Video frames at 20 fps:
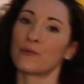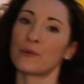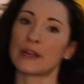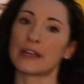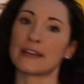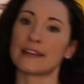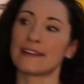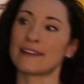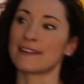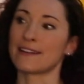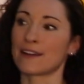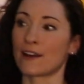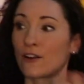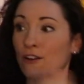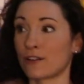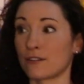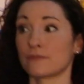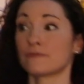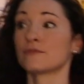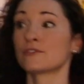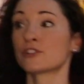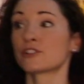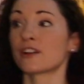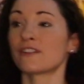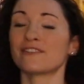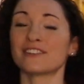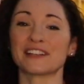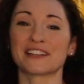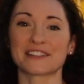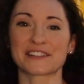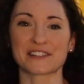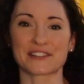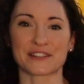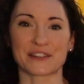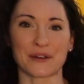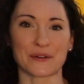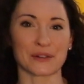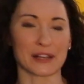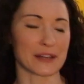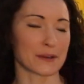we are shoveling
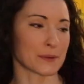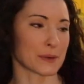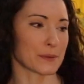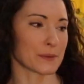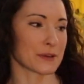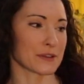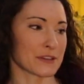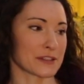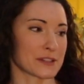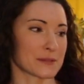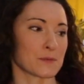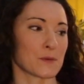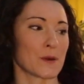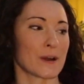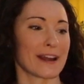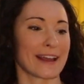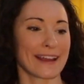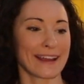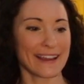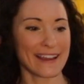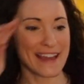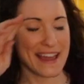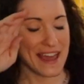snow like we were this morning,